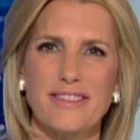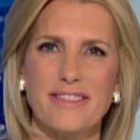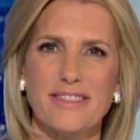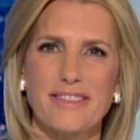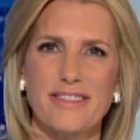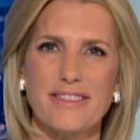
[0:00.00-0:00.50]

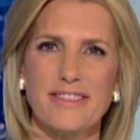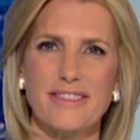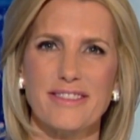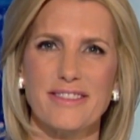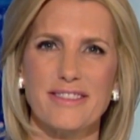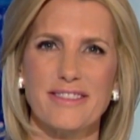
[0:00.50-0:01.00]

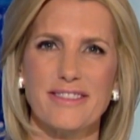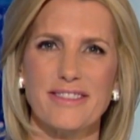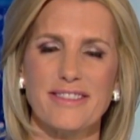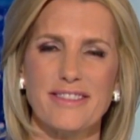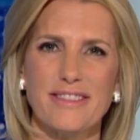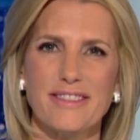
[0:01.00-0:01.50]

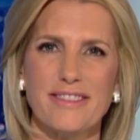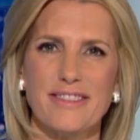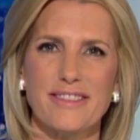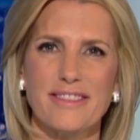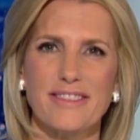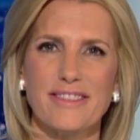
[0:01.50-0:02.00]

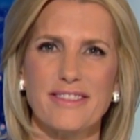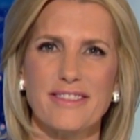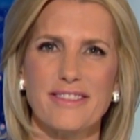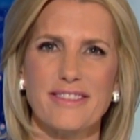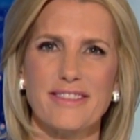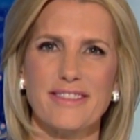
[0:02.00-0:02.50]

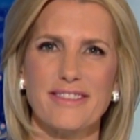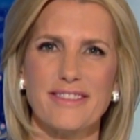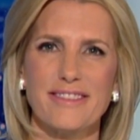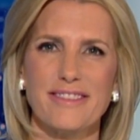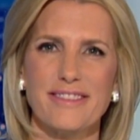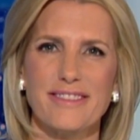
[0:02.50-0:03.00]

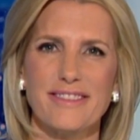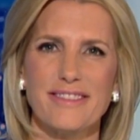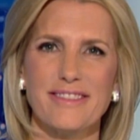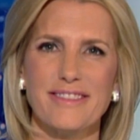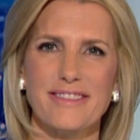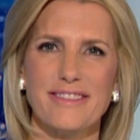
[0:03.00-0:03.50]

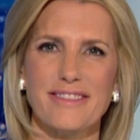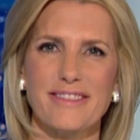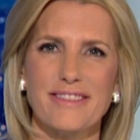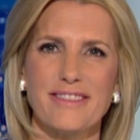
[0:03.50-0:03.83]
(not speaking)